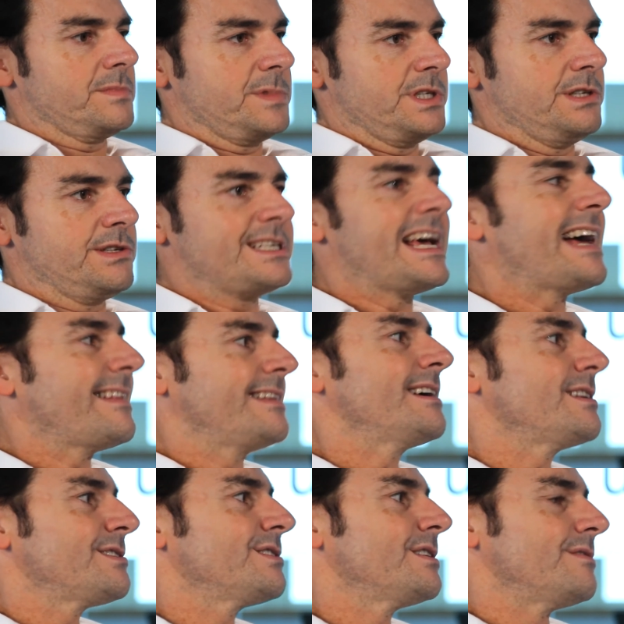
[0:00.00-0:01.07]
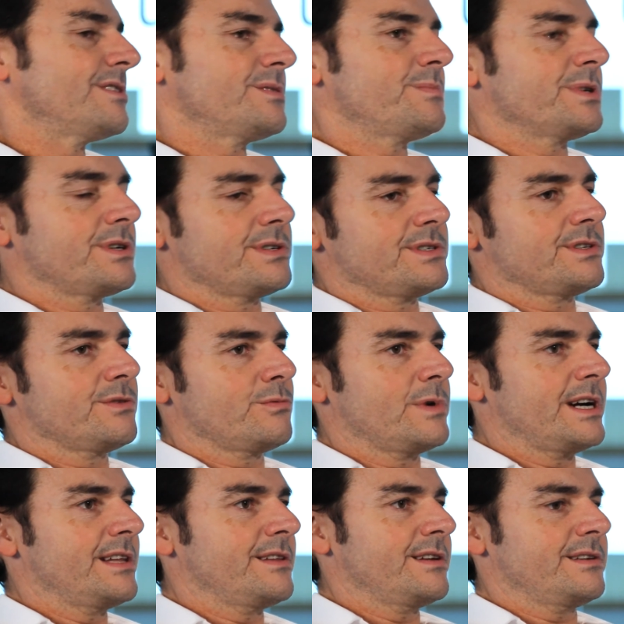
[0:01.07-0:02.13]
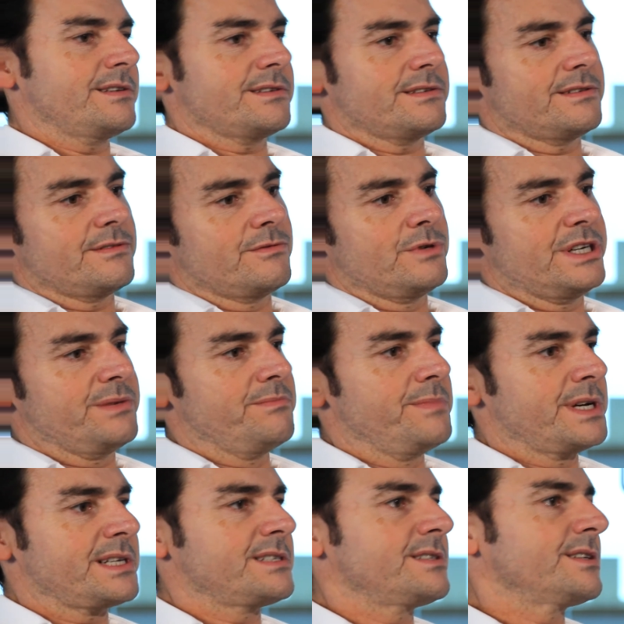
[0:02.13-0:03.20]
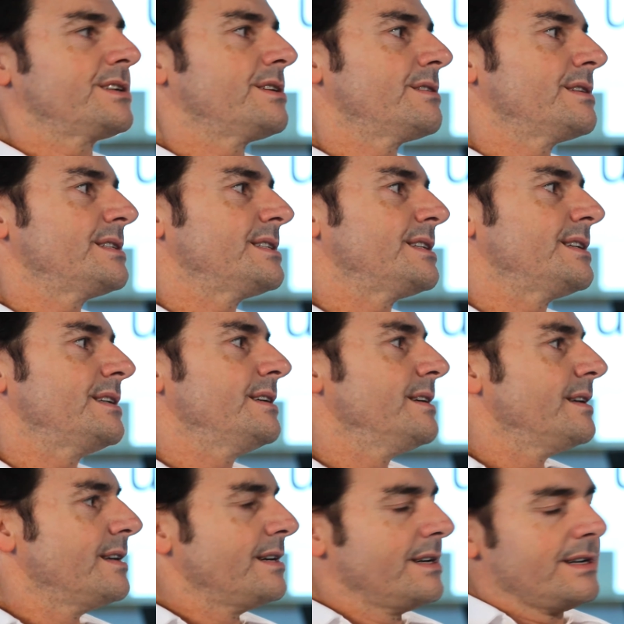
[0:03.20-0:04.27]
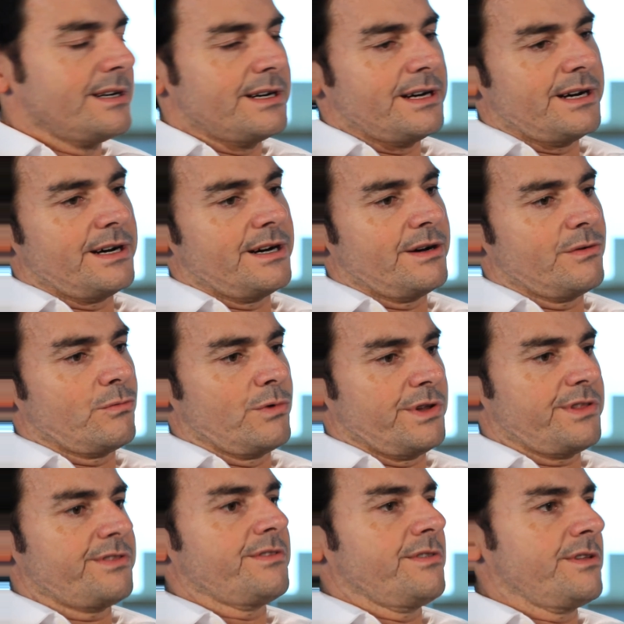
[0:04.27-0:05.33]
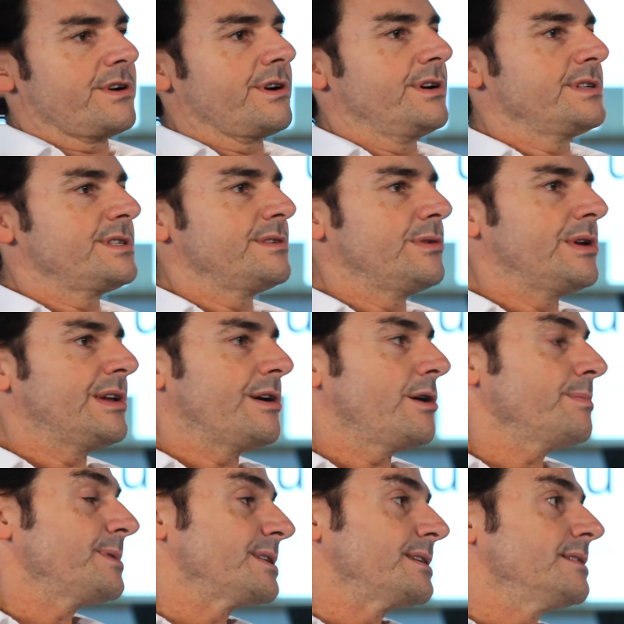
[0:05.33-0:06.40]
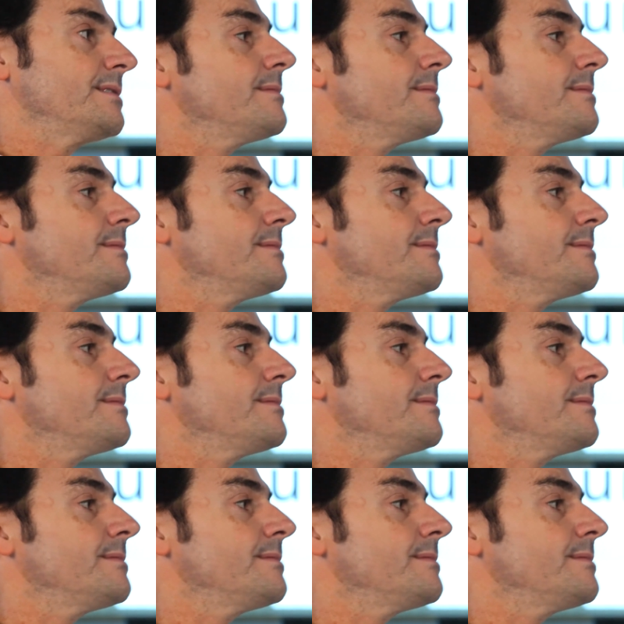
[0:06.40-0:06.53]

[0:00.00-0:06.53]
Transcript: You just had that service because of the way that we had mixed security with the continuity option.